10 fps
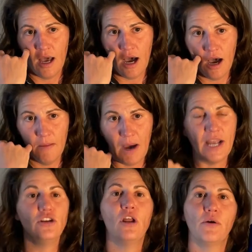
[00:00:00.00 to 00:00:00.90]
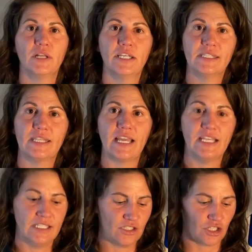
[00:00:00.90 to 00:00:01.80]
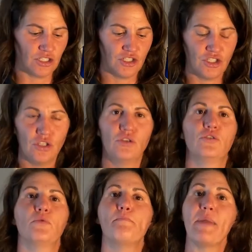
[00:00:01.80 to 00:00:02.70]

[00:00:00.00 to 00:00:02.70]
um, I notice that he starts to